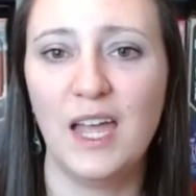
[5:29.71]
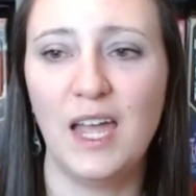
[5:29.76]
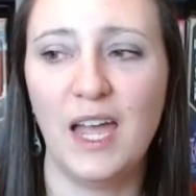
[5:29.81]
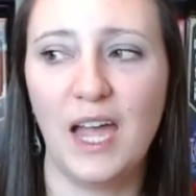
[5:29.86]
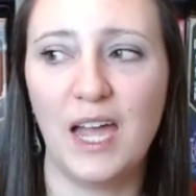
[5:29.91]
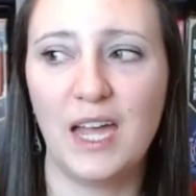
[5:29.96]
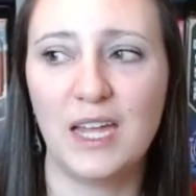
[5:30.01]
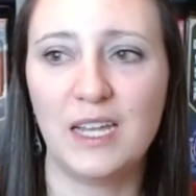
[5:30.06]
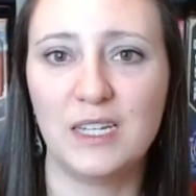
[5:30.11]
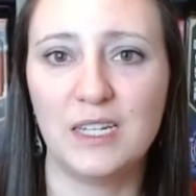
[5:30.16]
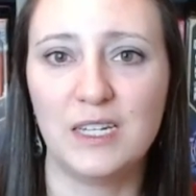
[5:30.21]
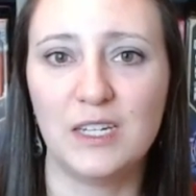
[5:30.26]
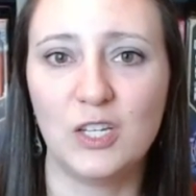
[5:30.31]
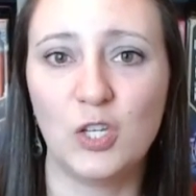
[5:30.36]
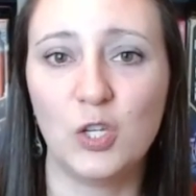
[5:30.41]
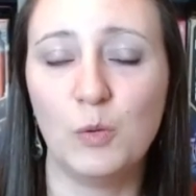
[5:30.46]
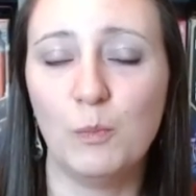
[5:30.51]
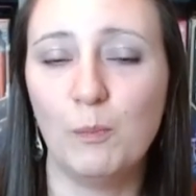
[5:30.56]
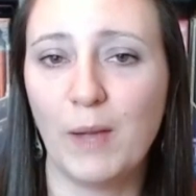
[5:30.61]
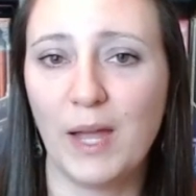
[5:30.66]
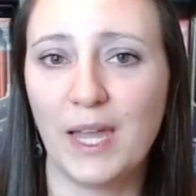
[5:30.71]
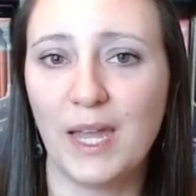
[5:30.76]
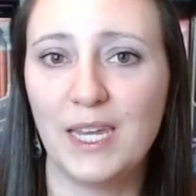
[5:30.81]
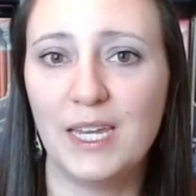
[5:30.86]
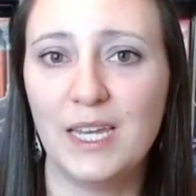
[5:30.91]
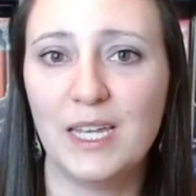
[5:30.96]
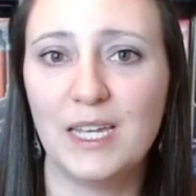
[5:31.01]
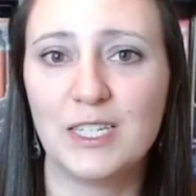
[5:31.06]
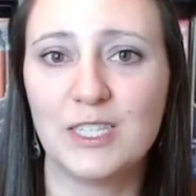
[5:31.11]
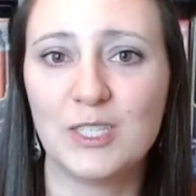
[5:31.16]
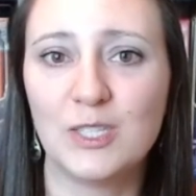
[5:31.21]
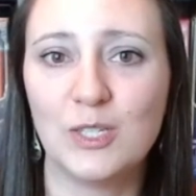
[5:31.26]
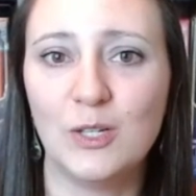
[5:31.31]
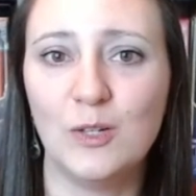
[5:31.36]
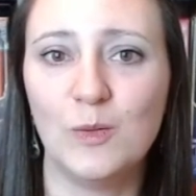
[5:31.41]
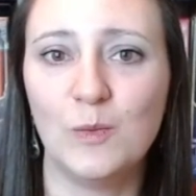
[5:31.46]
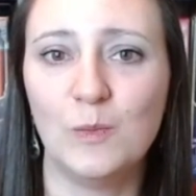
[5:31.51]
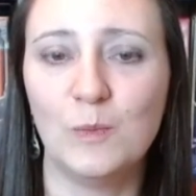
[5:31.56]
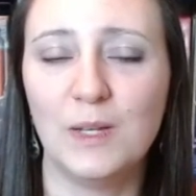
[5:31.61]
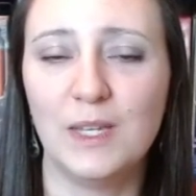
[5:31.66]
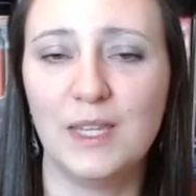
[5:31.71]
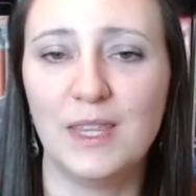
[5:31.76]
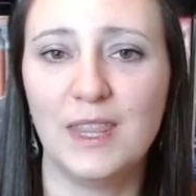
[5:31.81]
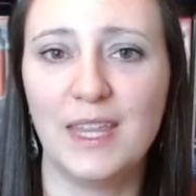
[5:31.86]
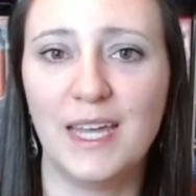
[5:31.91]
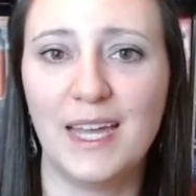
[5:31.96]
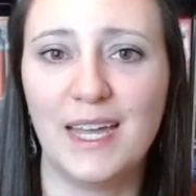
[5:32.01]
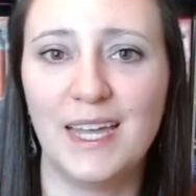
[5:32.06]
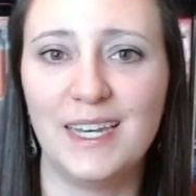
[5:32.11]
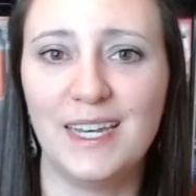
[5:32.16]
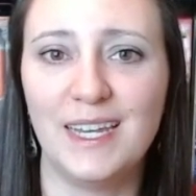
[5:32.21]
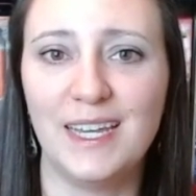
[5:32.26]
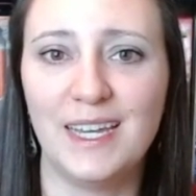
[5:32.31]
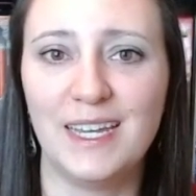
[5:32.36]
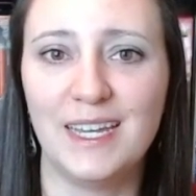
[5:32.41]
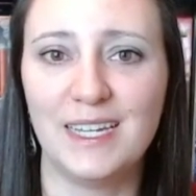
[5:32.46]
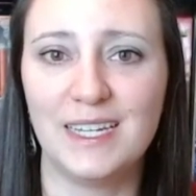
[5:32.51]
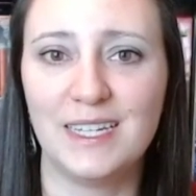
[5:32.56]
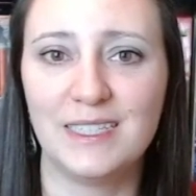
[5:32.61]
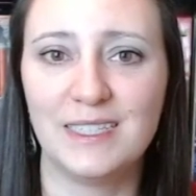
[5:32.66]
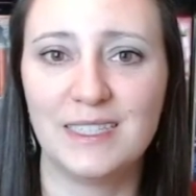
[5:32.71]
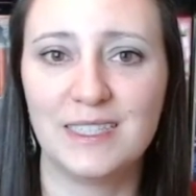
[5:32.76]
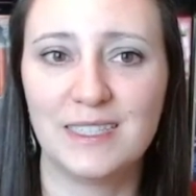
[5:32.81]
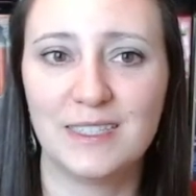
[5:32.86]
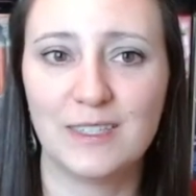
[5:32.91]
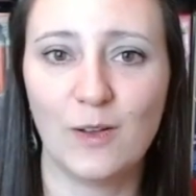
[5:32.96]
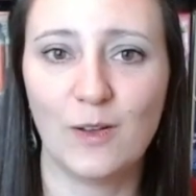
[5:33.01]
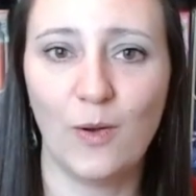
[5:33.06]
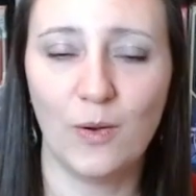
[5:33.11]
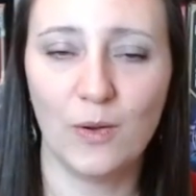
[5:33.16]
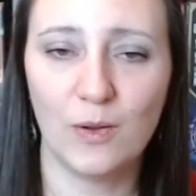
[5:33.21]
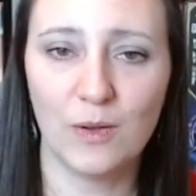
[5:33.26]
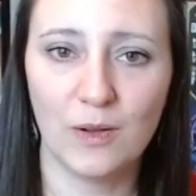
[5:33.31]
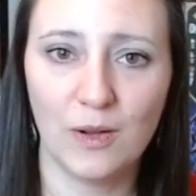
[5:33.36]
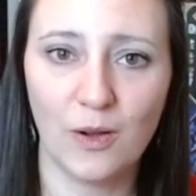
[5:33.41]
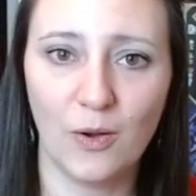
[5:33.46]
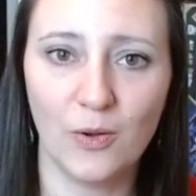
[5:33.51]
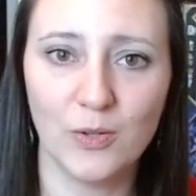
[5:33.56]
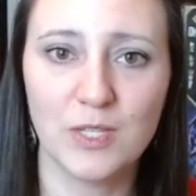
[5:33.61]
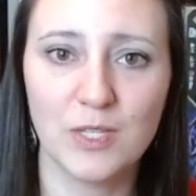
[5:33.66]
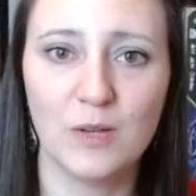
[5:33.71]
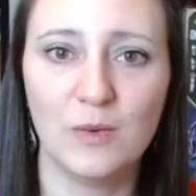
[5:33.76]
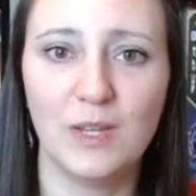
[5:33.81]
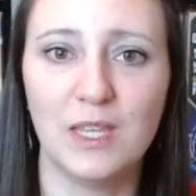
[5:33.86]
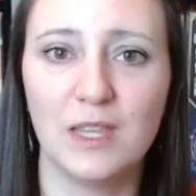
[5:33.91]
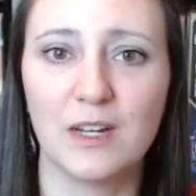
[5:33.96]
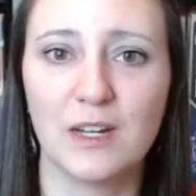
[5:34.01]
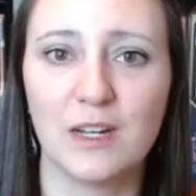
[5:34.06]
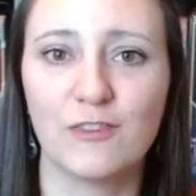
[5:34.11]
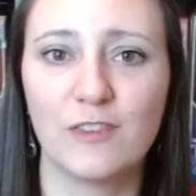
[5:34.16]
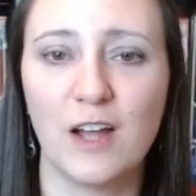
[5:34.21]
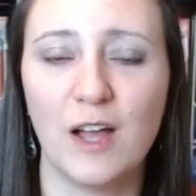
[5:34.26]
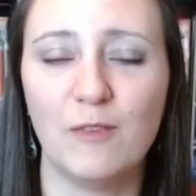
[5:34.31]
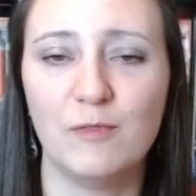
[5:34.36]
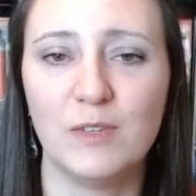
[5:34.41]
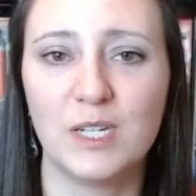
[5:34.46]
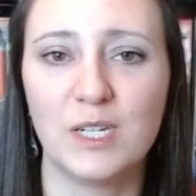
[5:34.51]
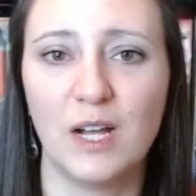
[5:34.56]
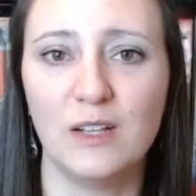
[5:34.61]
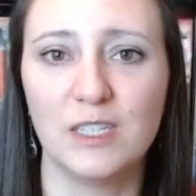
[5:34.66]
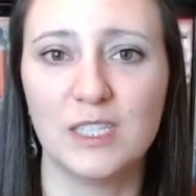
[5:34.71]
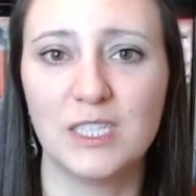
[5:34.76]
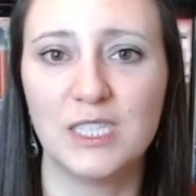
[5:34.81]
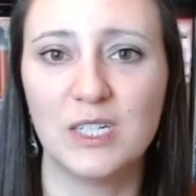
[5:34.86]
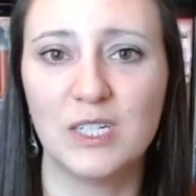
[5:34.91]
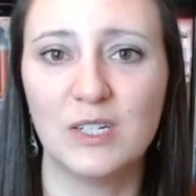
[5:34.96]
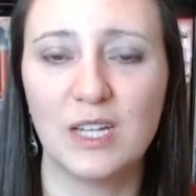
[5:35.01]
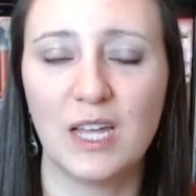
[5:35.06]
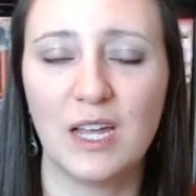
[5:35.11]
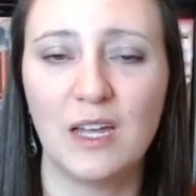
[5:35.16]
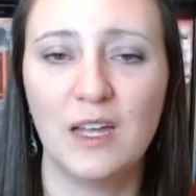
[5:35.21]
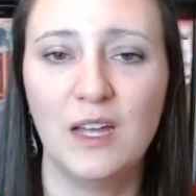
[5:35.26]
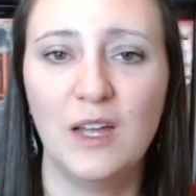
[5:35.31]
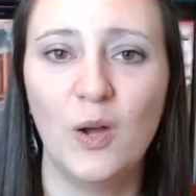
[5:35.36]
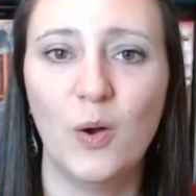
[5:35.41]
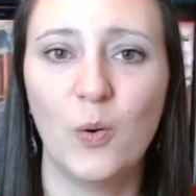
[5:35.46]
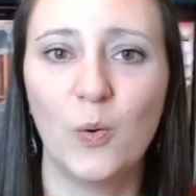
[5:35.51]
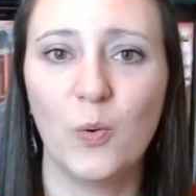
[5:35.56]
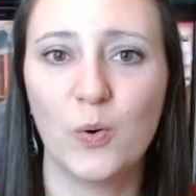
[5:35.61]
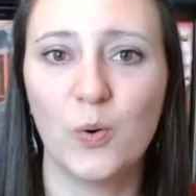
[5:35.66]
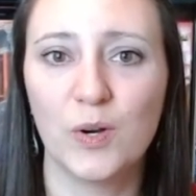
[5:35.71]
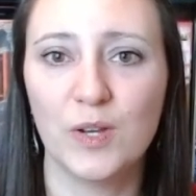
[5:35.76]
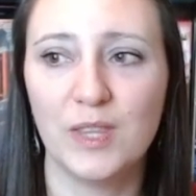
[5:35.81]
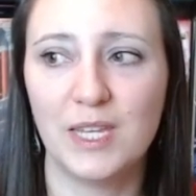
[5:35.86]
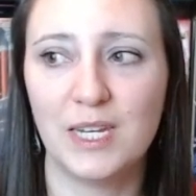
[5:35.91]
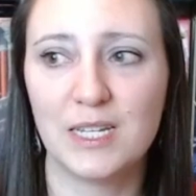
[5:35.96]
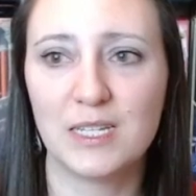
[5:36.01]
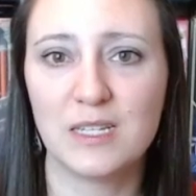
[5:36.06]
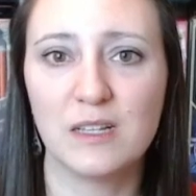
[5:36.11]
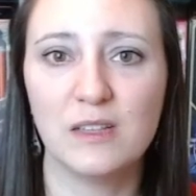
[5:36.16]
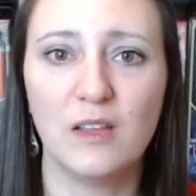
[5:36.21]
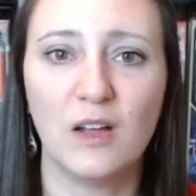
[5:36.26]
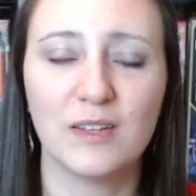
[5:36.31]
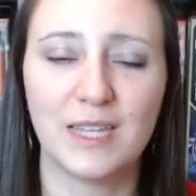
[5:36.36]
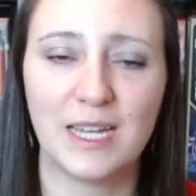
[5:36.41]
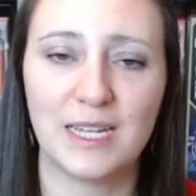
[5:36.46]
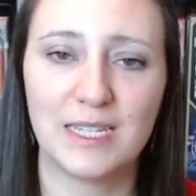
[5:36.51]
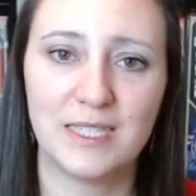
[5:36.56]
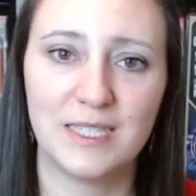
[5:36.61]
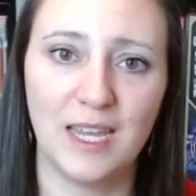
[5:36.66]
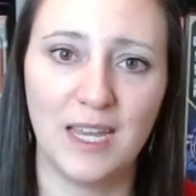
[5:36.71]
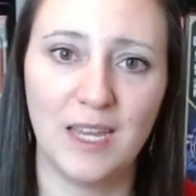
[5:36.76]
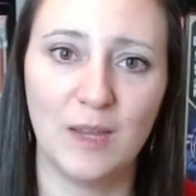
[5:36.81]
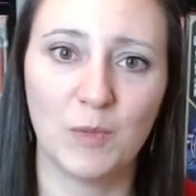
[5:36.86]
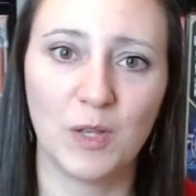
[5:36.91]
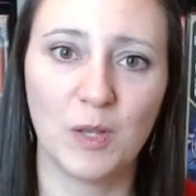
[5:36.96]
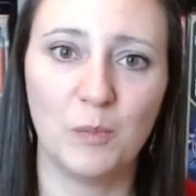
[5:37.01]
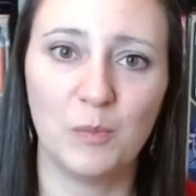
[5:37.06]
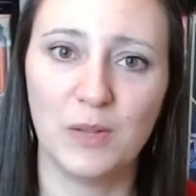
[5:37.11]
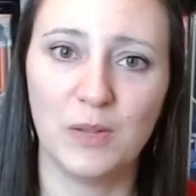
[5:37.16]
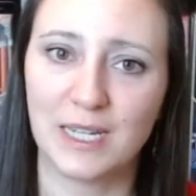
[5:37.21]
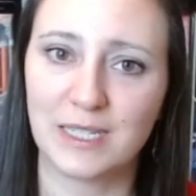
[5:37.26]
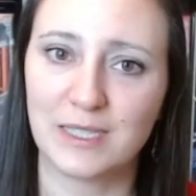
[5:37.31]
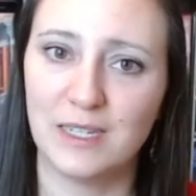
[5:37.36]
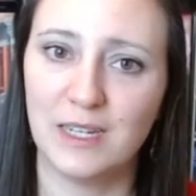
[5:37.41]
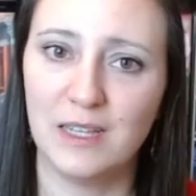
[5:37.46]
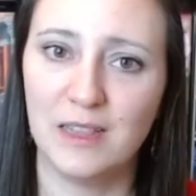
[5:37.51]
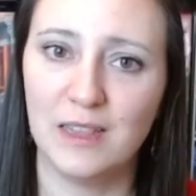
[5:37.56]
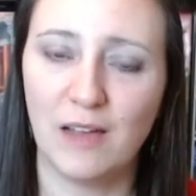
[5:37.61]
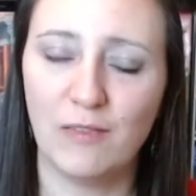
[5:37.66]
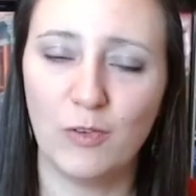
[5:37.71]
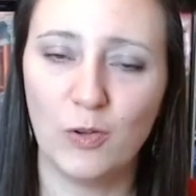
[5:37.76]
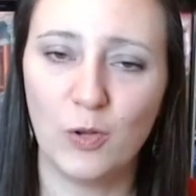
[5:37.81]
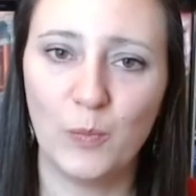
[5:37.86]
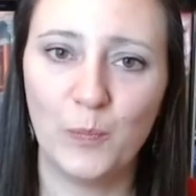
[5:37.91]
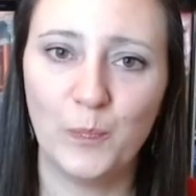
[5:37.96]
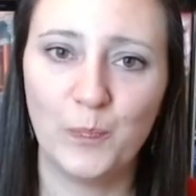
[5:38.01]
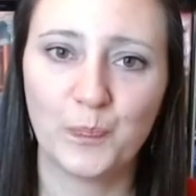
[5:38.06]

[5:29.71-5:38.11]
And you might assume that it's also either from Vital Lacerda or that it's along that same complexity level,